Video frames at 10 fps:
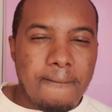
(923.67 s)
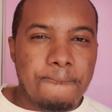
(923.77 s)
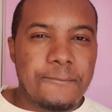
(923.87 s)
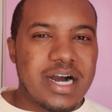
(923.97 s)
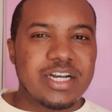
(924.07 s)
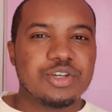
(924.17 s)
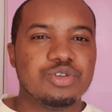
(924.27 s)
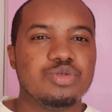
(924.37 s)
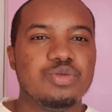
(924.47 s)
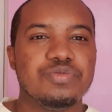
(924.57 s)
but
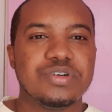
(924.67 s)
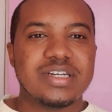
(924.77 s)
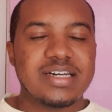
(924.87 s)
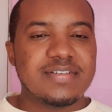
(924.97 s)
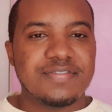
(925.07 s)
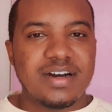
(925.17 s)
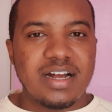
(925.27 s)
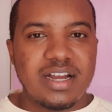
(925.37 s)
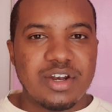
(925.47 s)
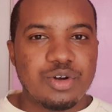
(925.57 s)
you never
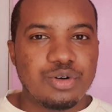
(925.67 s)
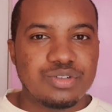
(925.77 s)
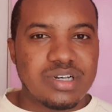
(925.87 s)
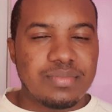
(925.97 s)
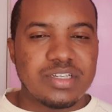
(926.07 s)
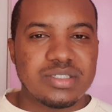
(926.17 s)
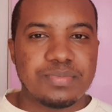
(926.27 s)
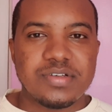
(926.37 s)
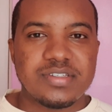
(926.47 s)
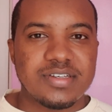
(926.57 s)
know something
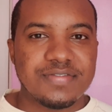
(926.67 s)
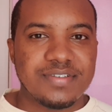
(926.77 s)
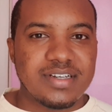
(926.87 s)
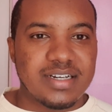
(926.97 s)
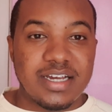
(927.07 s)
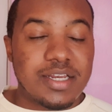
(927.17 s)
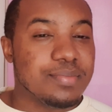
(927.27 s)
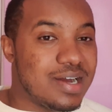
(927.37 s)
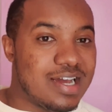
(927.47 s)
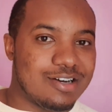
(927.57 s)
specific in
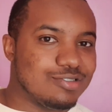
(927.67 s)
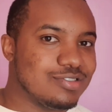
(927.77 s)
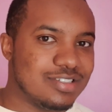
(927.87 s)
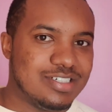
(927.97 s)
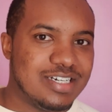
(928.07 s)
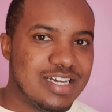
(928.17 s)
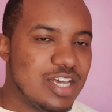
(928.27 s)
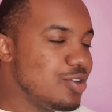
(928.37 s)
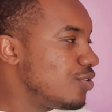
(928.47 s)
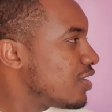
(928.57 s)
my house.
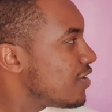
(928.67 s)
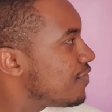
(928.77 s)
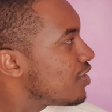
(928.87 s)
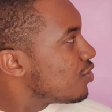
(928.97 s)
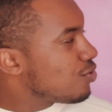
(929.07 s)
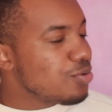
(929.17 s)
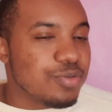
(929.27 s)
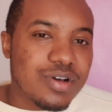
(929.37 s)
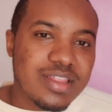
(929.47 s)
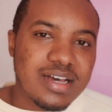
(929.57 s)
You never know
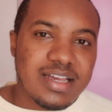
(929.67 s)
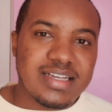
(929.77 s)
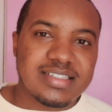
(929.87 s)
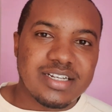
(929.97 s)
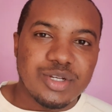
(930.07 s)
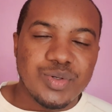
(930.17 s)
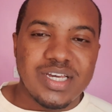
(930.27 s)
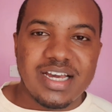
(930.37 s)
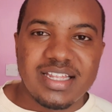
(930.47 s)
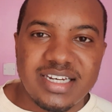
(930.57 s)
whether yesterday we
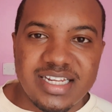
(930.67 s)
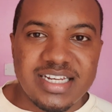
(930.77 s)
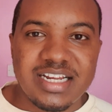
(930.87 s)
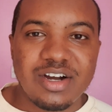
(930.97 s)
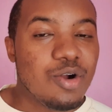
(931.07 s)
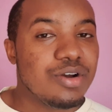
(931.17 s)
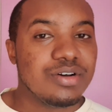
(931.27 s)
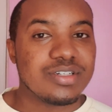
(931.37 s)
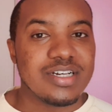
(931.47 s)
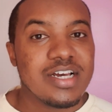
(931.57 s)
had dinner or
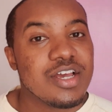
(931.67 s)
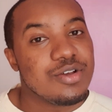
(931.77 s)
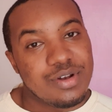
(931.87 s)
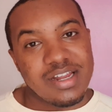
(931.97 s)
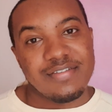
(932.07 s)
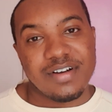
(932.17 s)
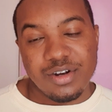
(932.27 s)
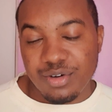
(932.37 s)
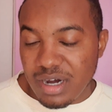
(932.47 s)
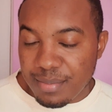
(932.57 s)
not. You never
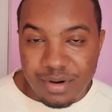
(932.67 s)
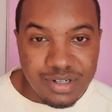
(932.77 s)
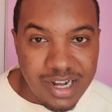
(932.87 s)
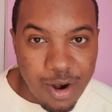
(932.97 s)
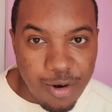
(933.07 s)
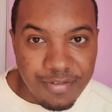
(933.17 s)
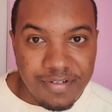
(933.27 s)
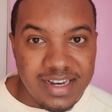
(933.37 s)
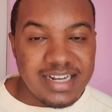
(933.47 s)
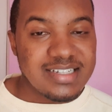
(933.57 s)
know about our
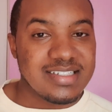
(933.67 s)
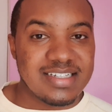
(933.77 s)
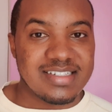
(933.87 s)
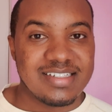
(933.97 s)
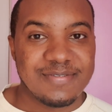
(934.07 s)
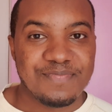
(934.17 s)
finances.